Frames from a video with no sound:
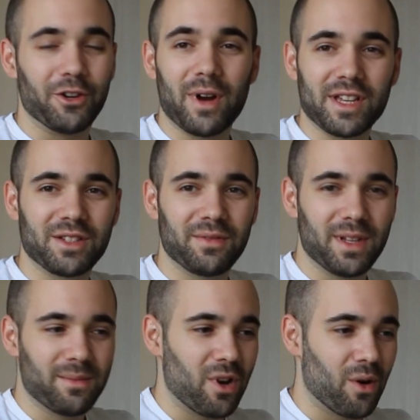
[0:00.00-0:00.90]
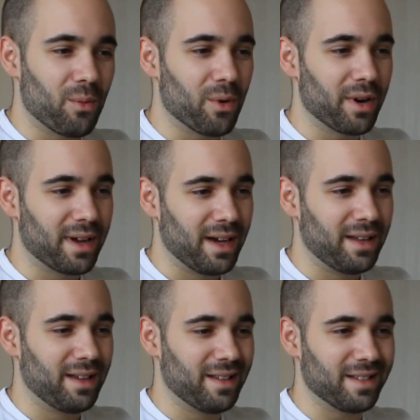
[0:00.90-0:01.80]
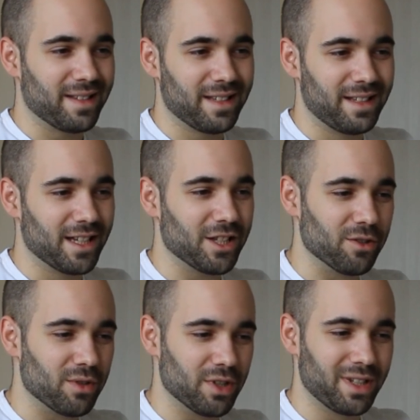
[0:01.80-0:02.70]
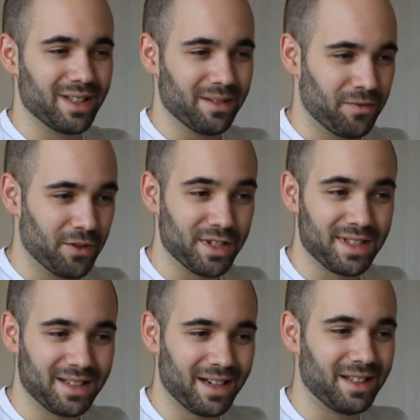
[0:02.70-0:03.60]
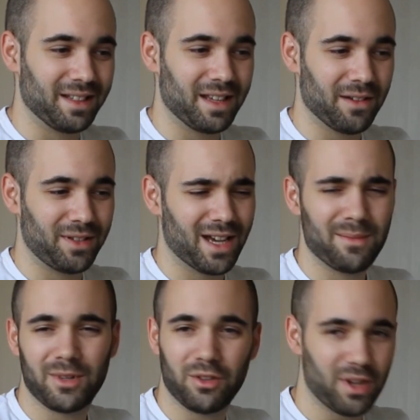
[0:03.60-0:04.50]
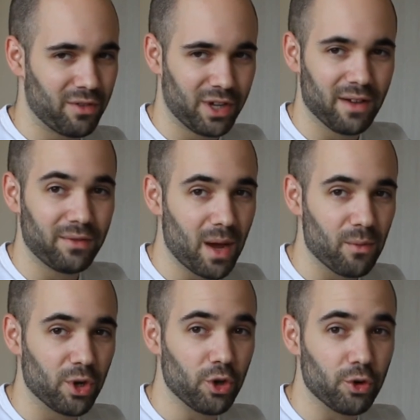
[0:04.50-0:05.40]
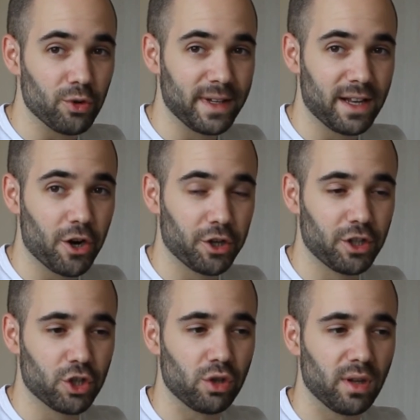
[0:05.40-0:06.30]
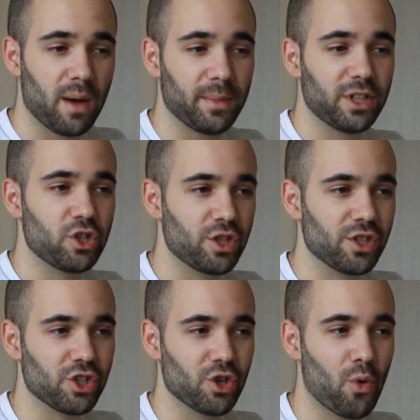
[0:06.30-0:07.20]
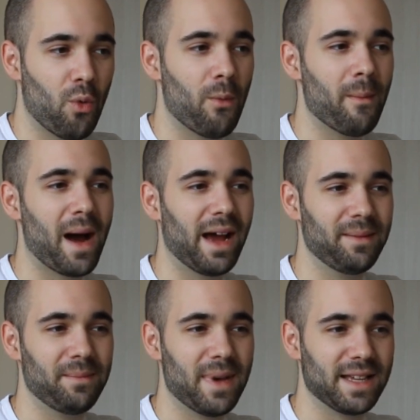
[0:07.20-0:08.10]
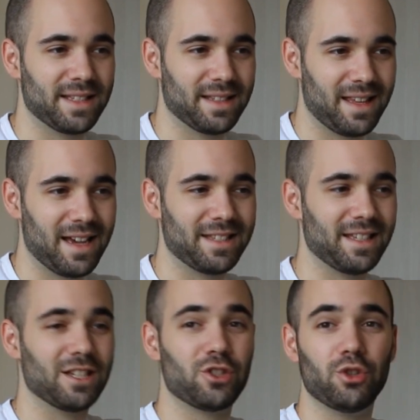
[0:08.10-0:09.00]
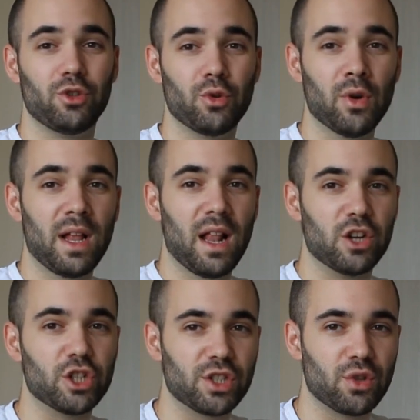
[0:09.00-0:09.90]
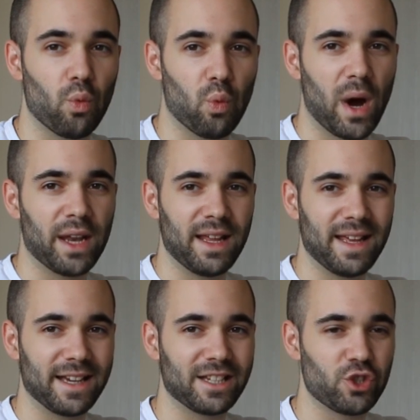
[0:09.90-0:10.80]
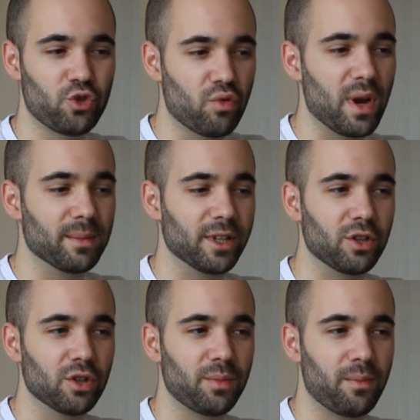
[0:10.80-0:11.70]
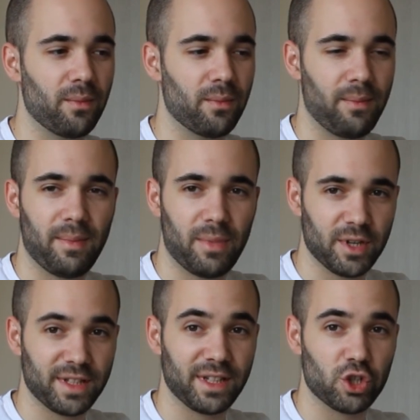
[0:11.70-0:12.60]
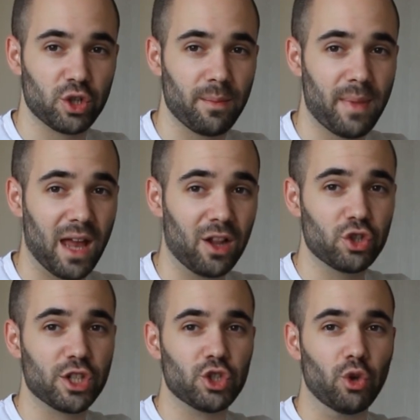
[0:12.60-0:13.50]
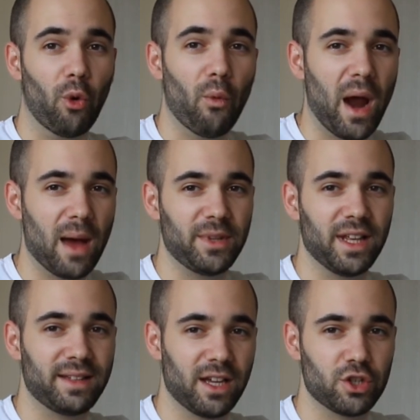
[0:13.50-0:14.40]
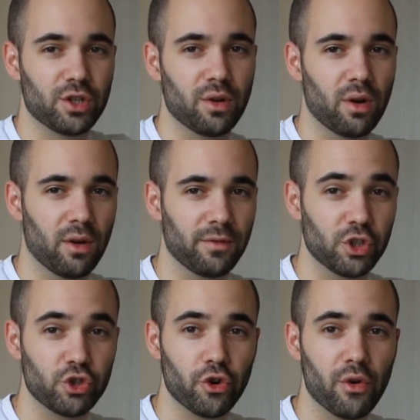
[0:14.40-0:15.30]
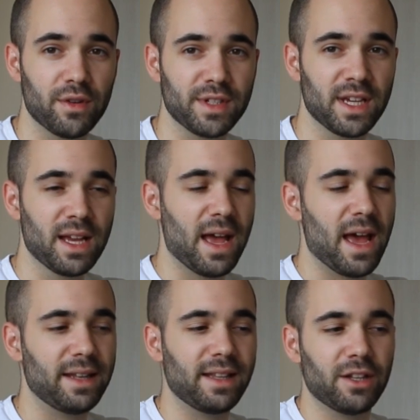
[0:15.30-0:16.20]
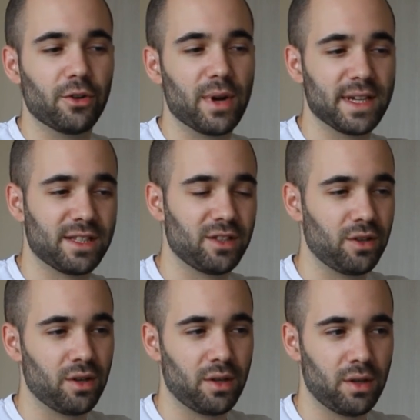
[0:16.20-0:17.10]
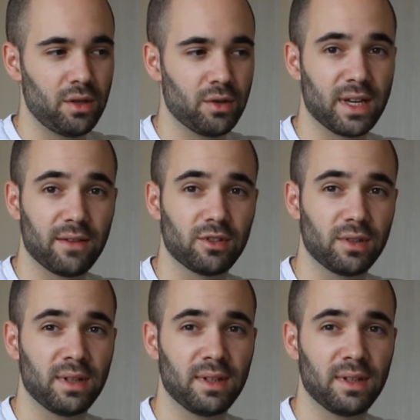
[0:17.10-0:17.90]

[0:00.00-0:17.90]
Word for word: the rest of them uh, were kind of uh, not so good. Uh, first, I didn't have time, and you never have time when you're doing an architectural competition, so my best guess is to do just one extremely good mm, presentation panel just to grab the attention of the jurors, and then the rest you, you have to